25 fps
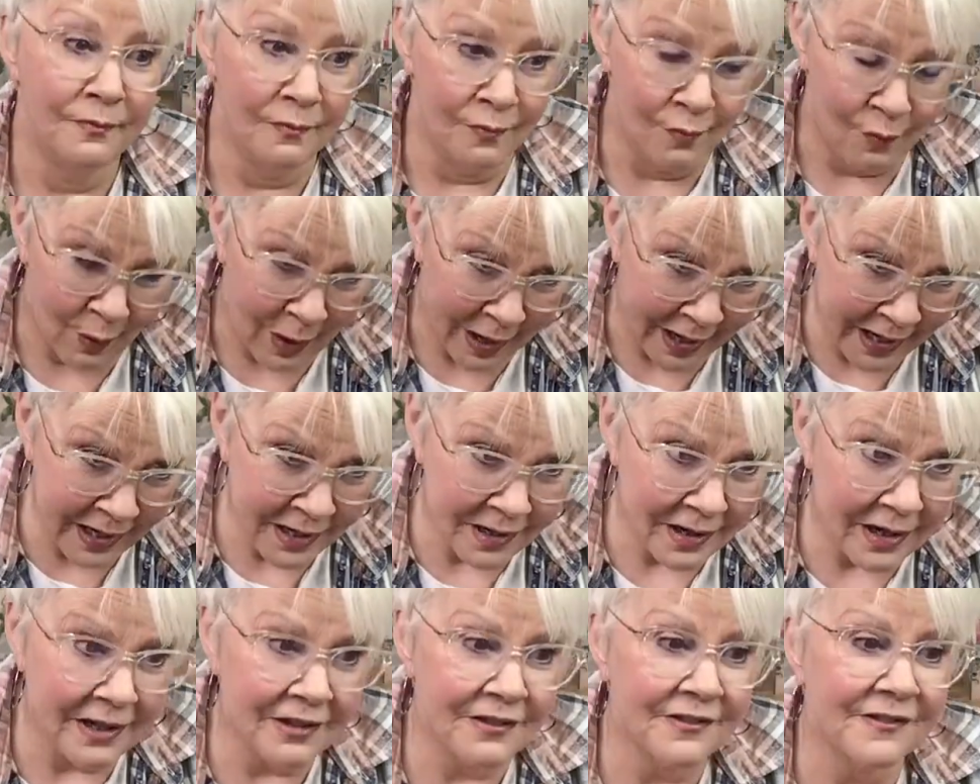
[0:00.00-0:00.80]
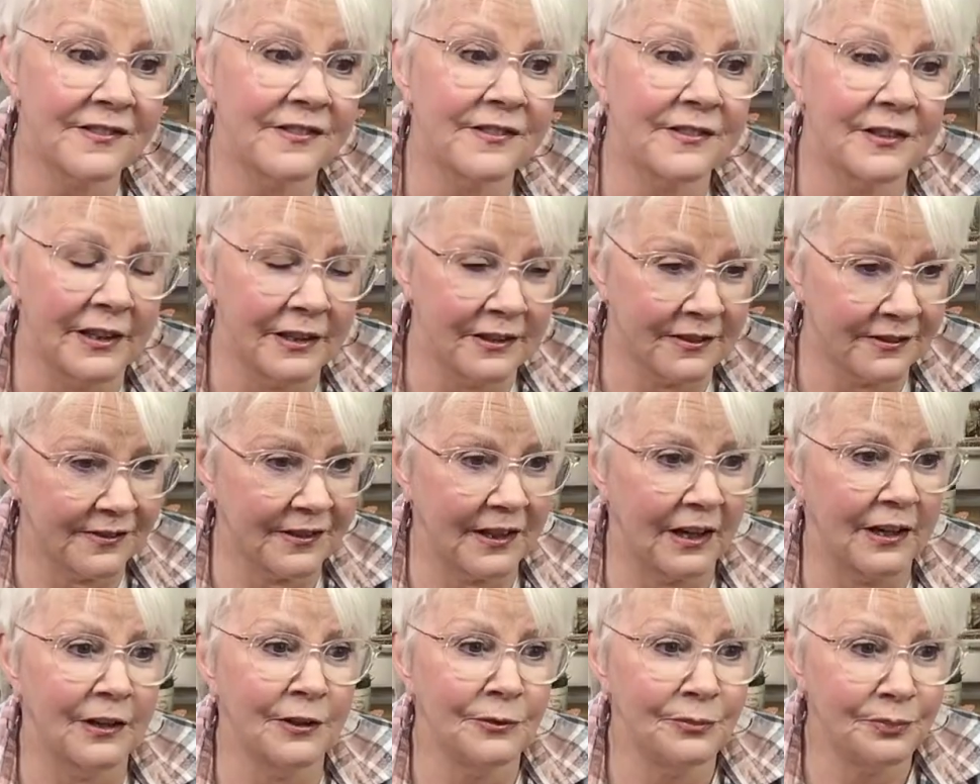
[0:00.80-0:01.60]
Right. It's yep. it's
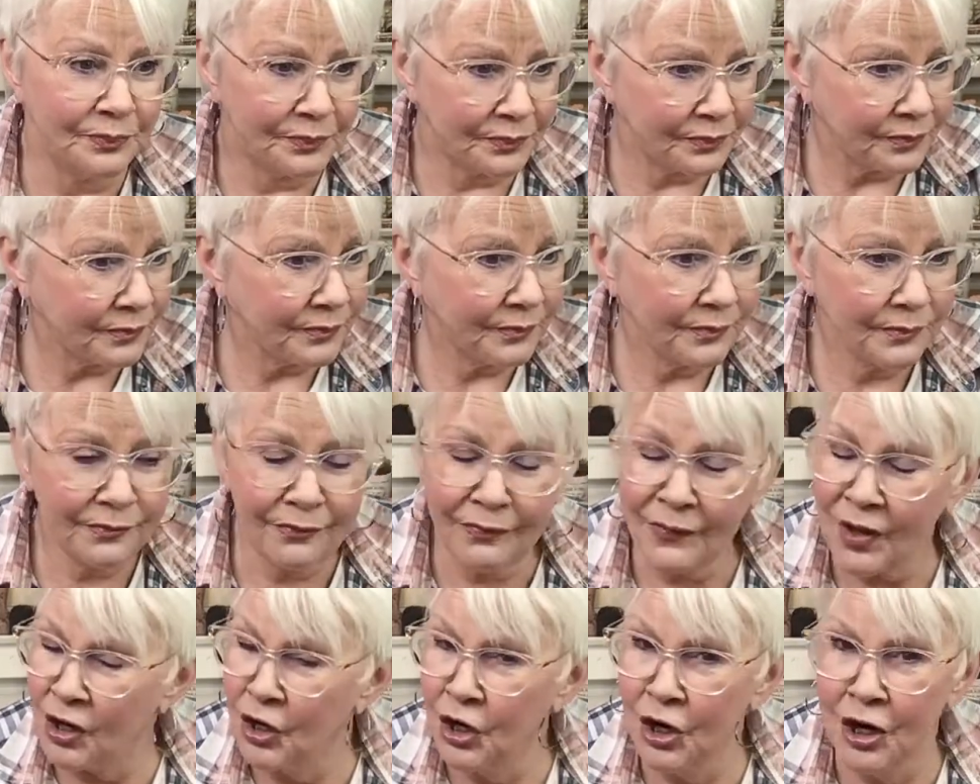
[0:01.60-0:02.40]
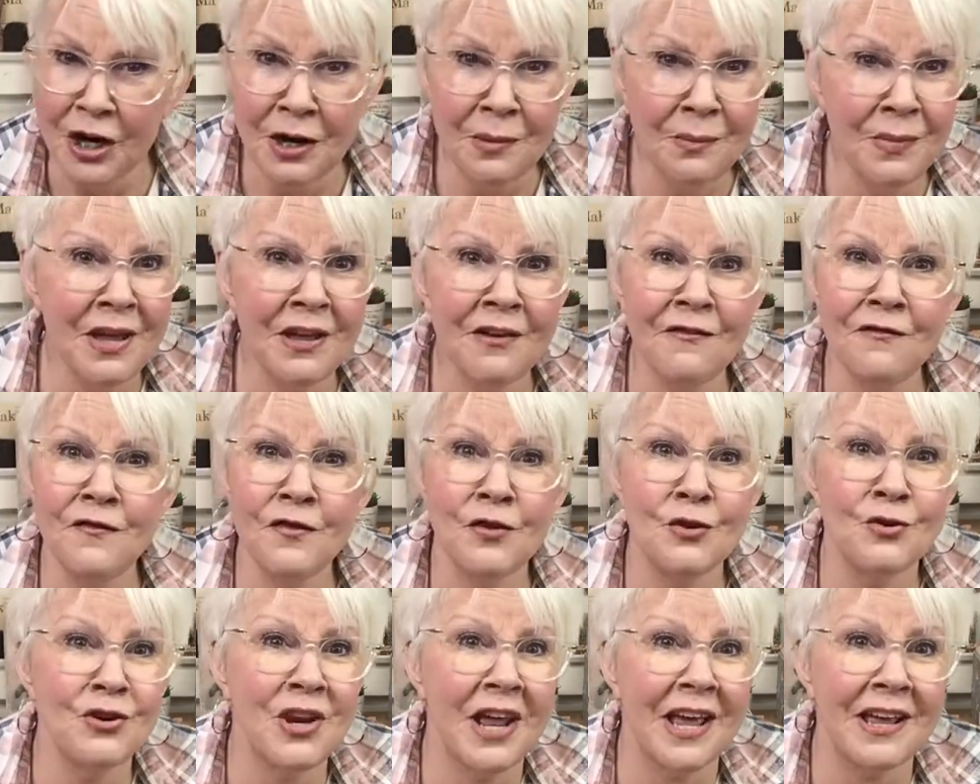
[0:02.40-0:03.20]
a well, it, going to be a
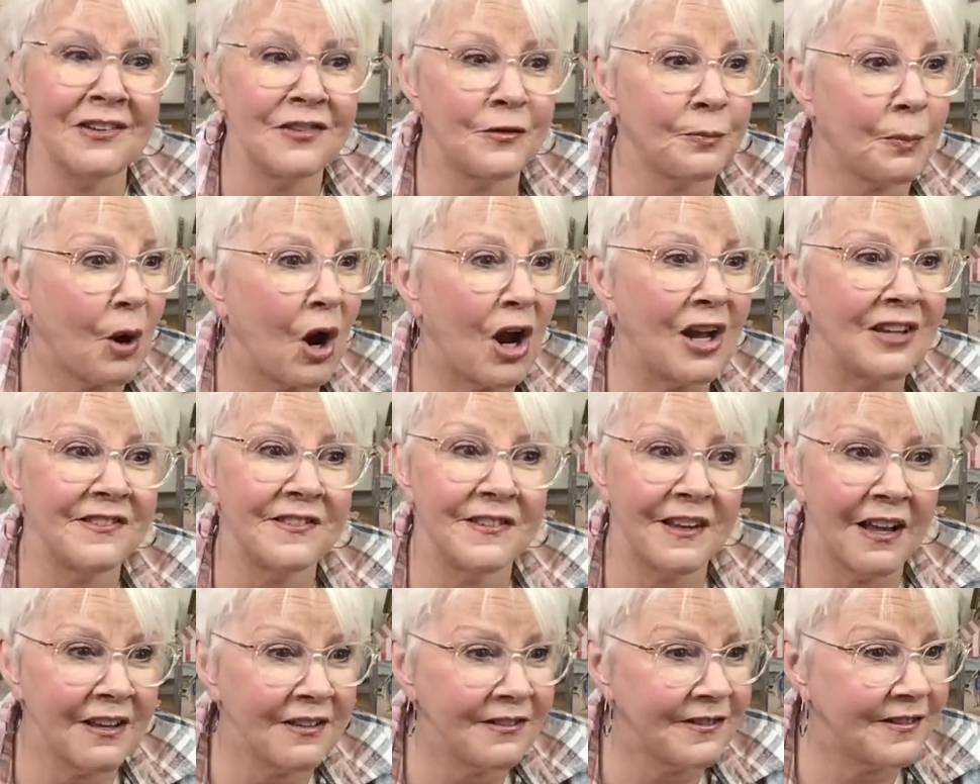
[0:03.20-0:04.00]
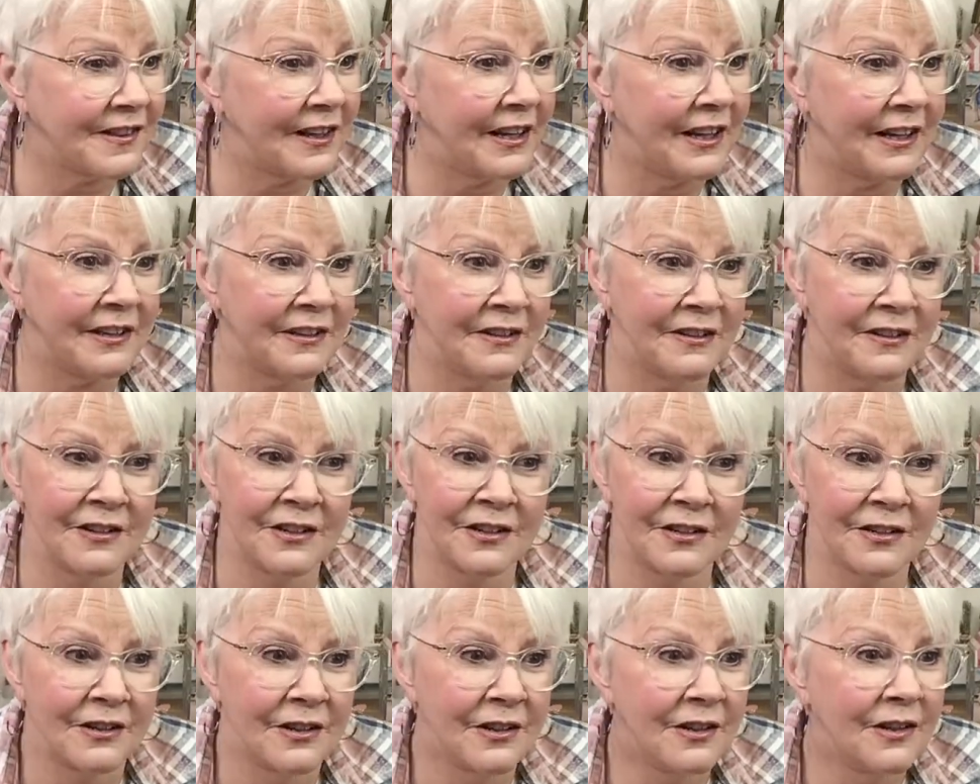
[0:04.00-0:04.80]
few days out. process, and
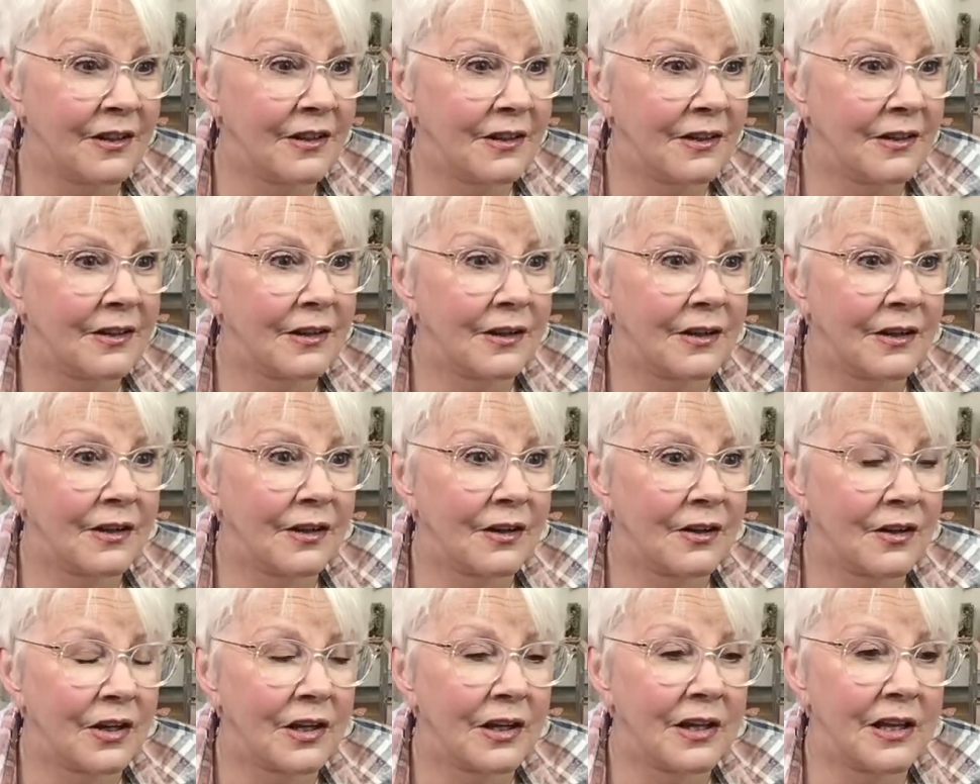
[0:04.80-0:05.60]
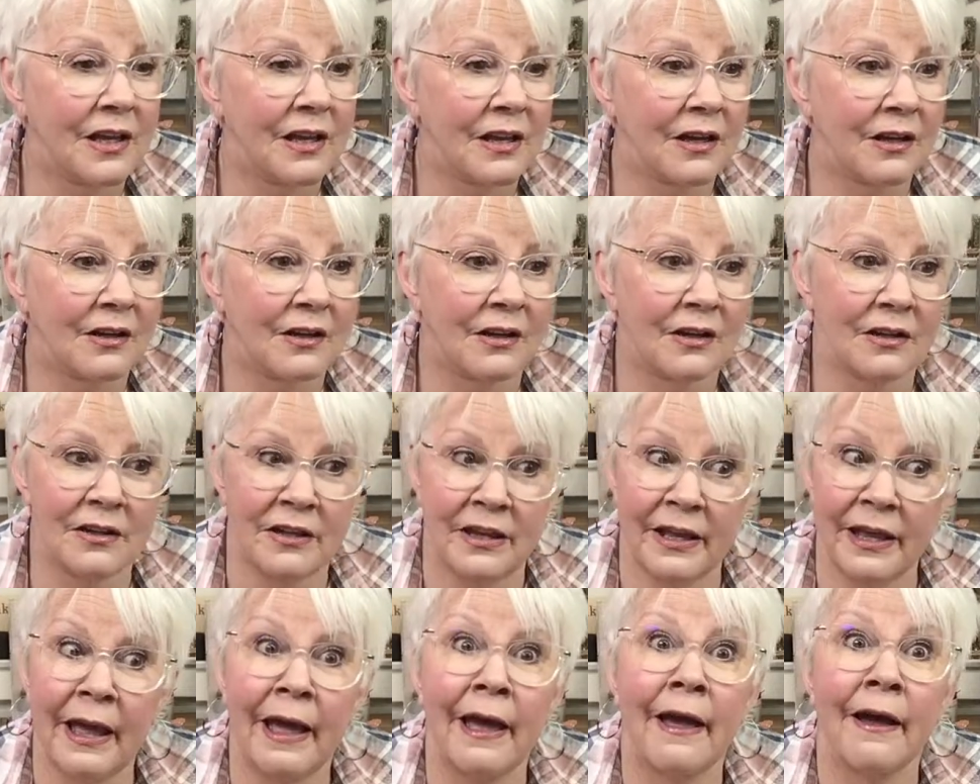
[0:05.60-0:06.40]
by the end of the week, I would think.
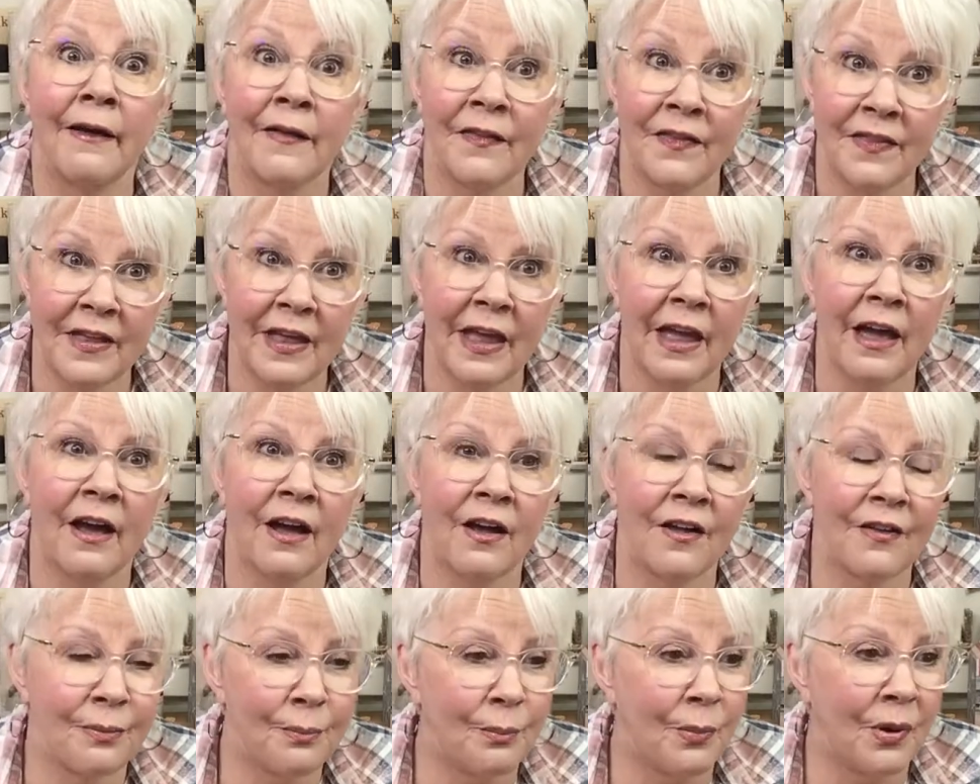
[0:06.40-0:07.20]
Yeah, yeah.